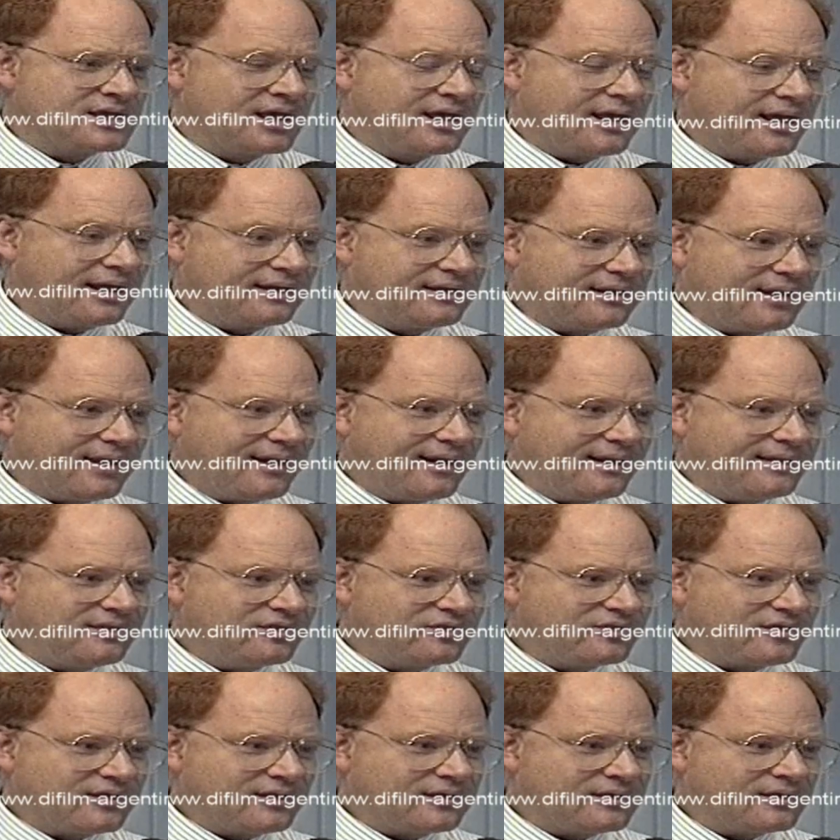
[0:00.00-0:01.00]
mine, it
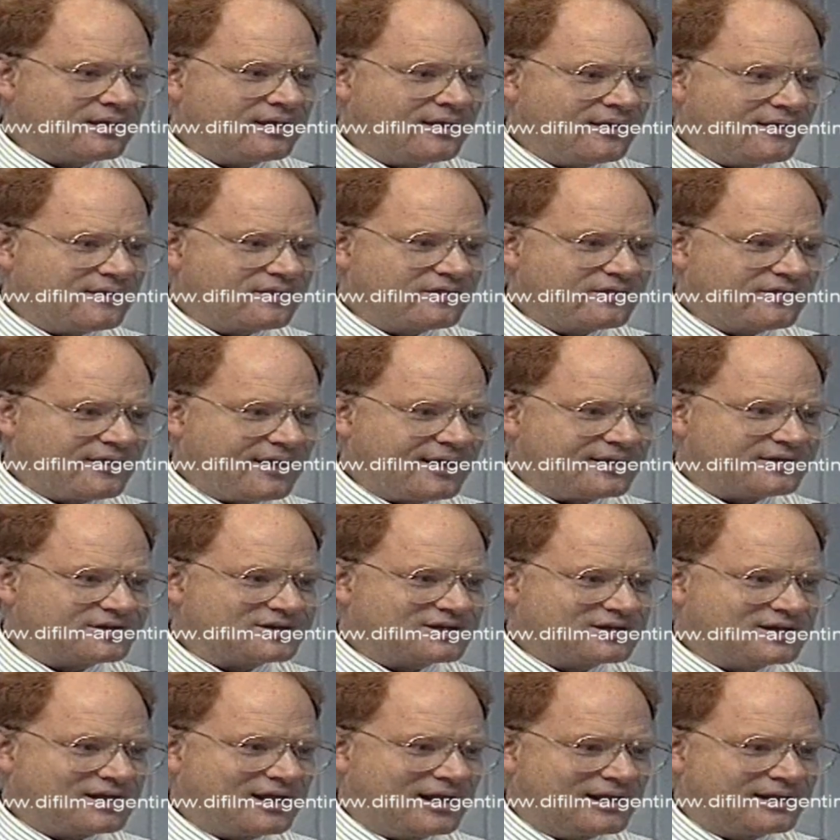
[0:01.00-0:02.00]
blew up, and there was
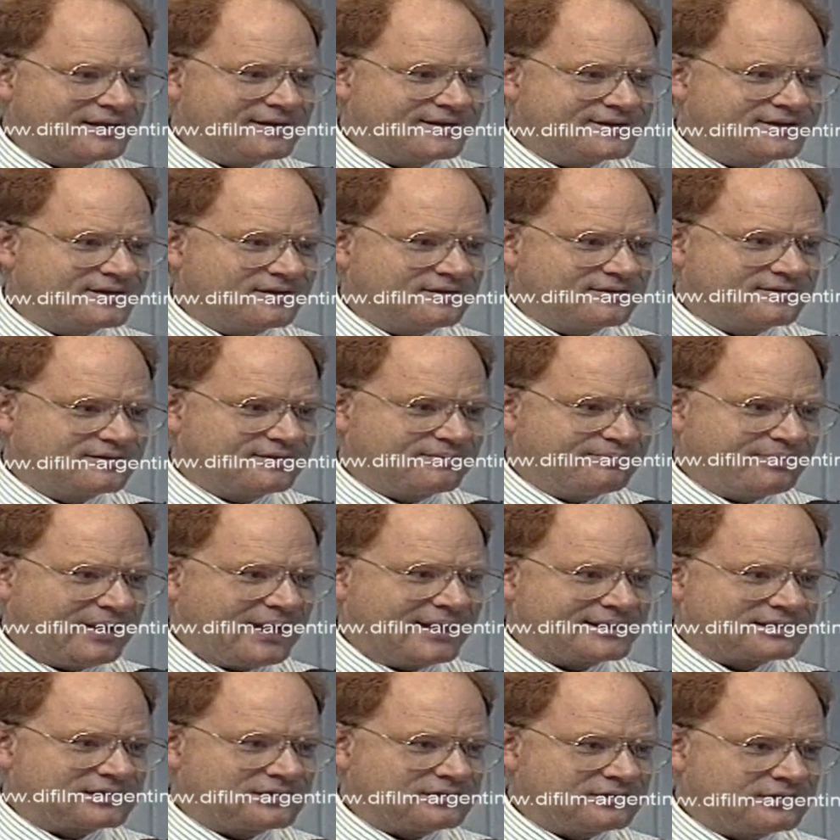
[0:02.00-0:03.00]
no surprise.
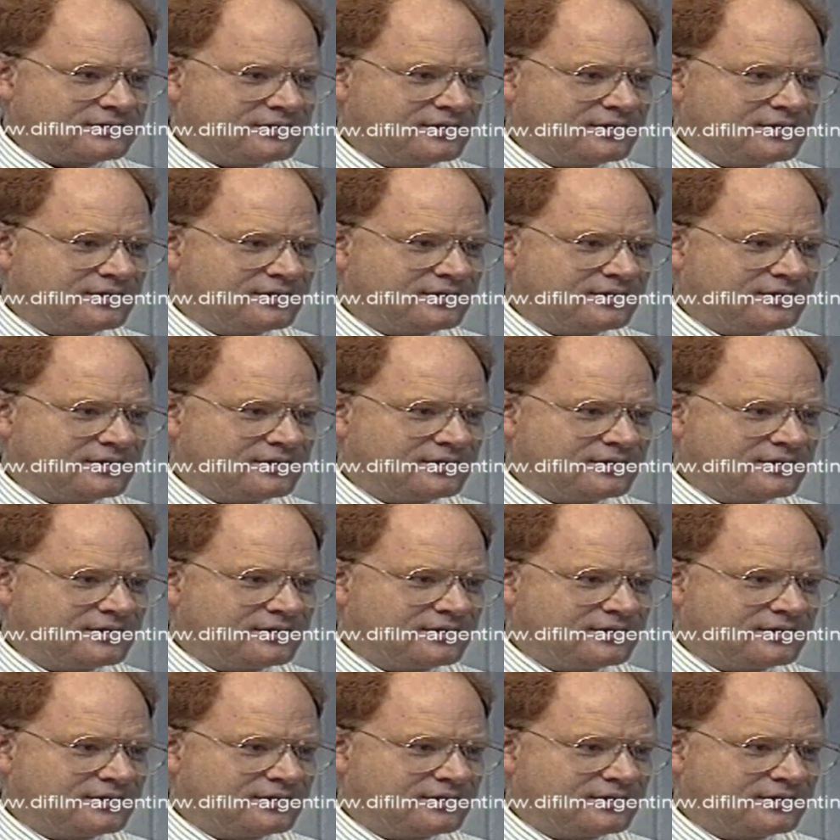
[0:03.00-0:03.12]
I